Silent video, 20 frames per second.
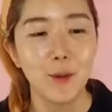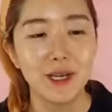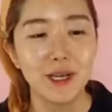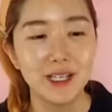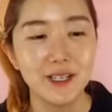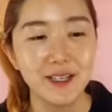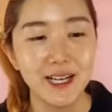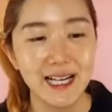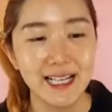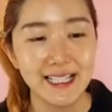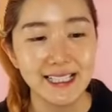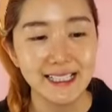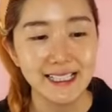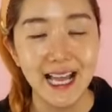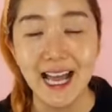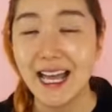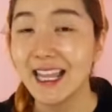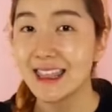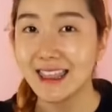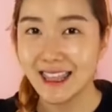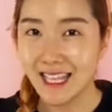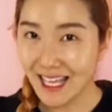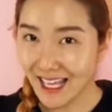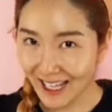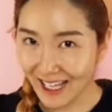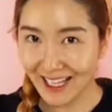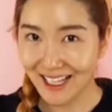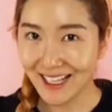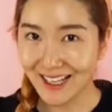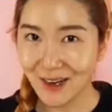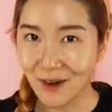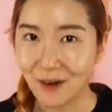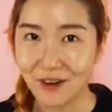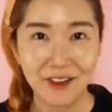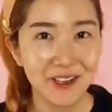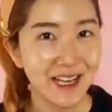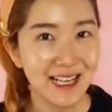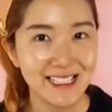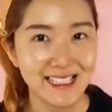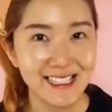what do you guys think? Are
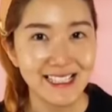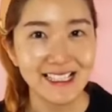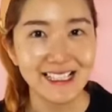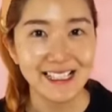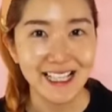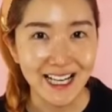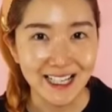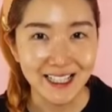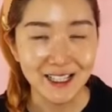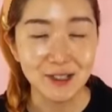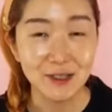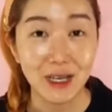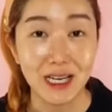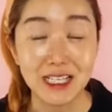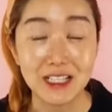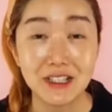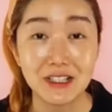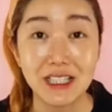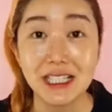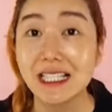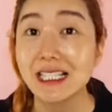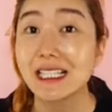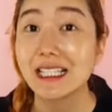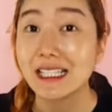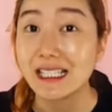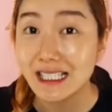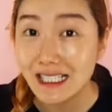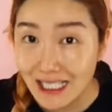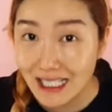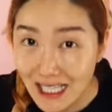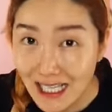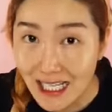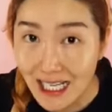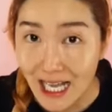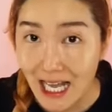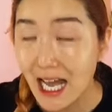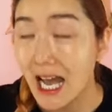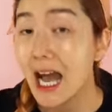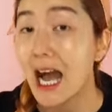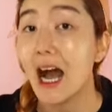you guys excited to actually see
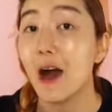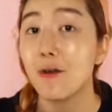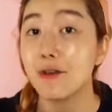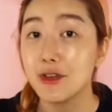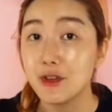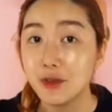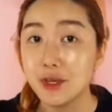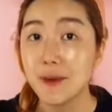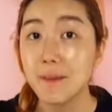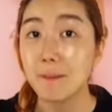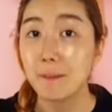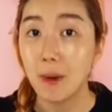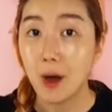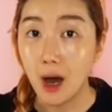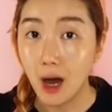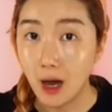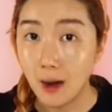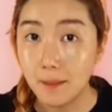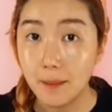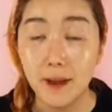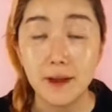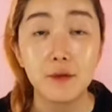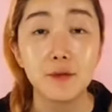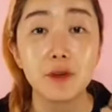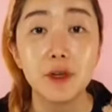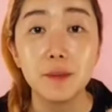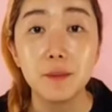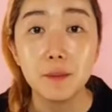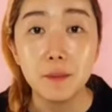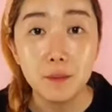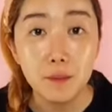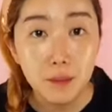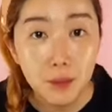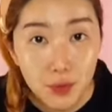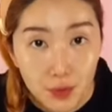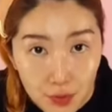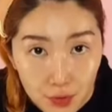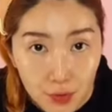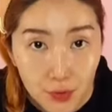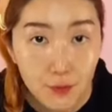how you can pop and
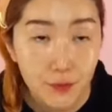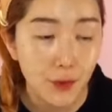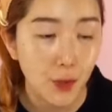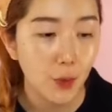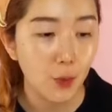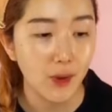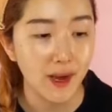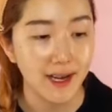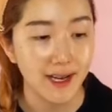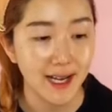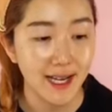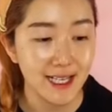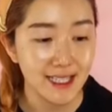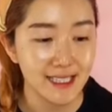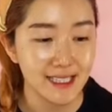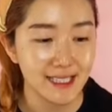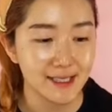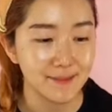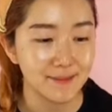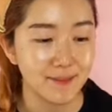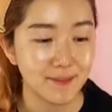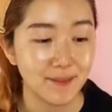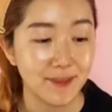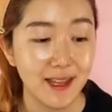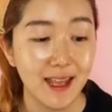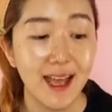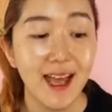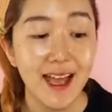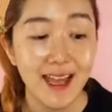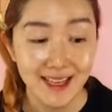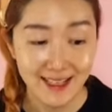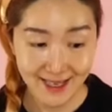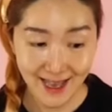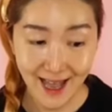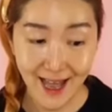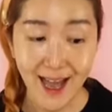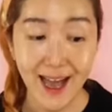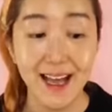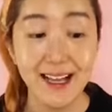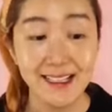remove your whiteheads?
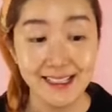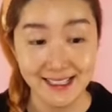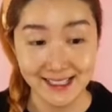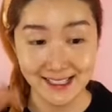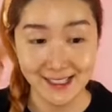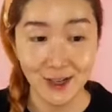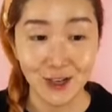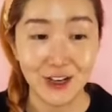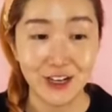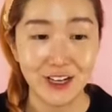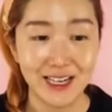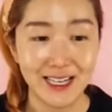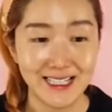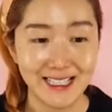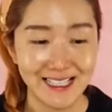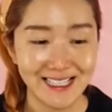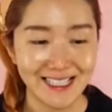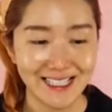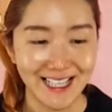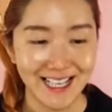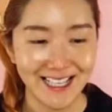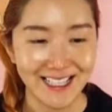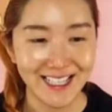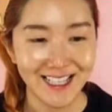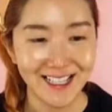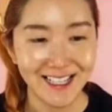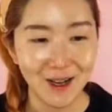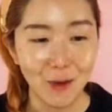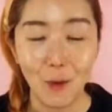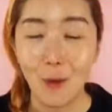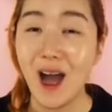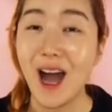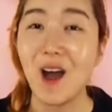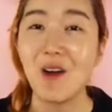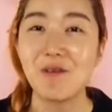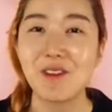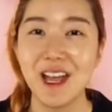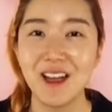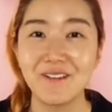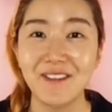Yes? Are you guys excited?
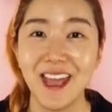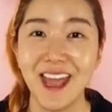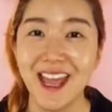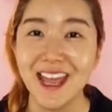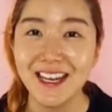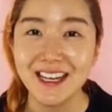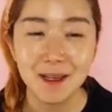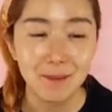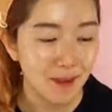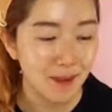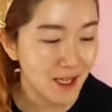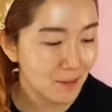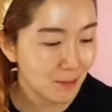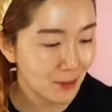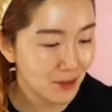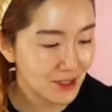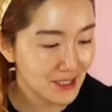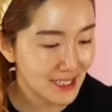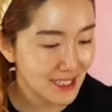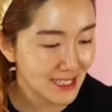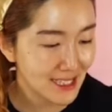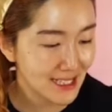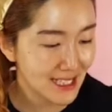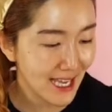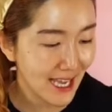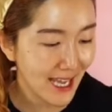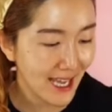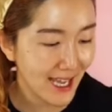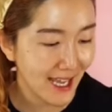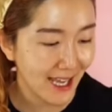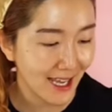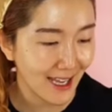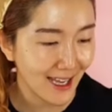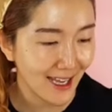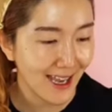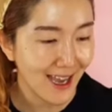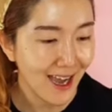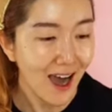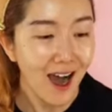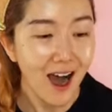Wow, we have 80 people today.